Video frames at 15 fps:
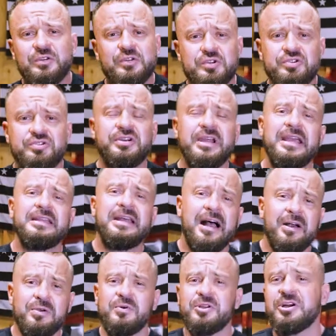to train,
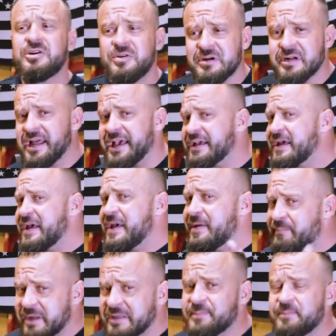how you want to look.
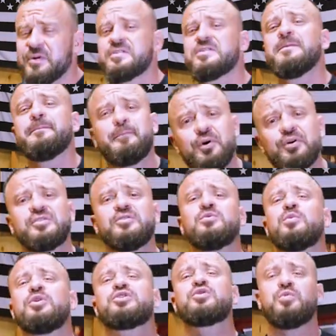But most important,
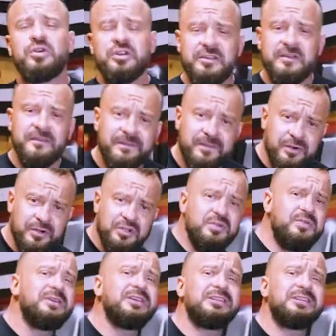what's working for you